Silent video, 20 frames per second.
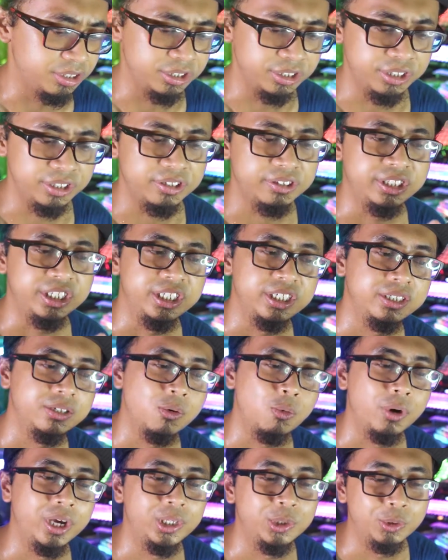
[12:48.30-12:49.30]
This thing
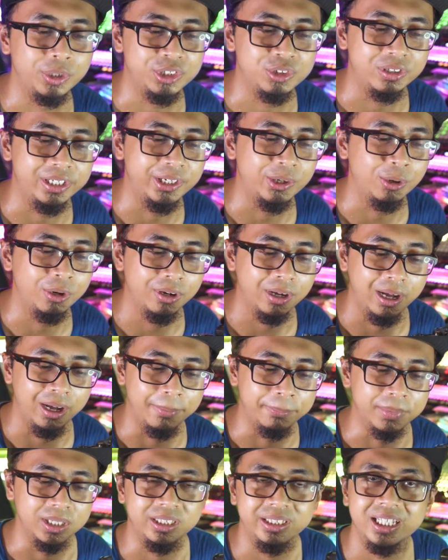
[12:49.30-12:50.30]
where you actually
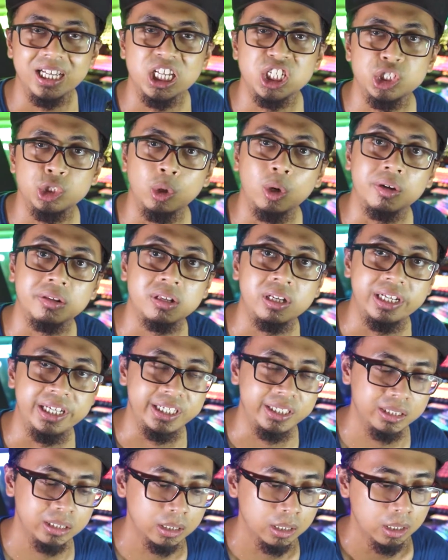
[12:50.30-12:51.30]
attach your
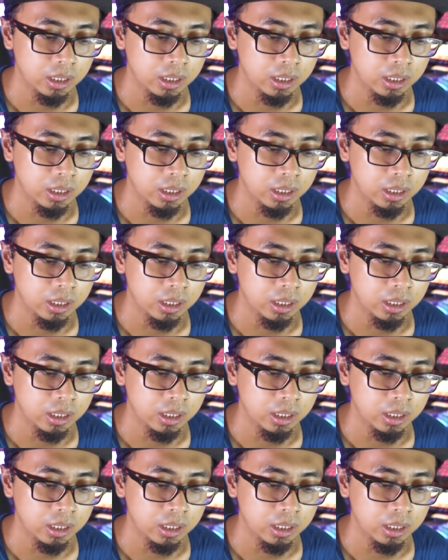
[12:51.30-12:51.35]
sling.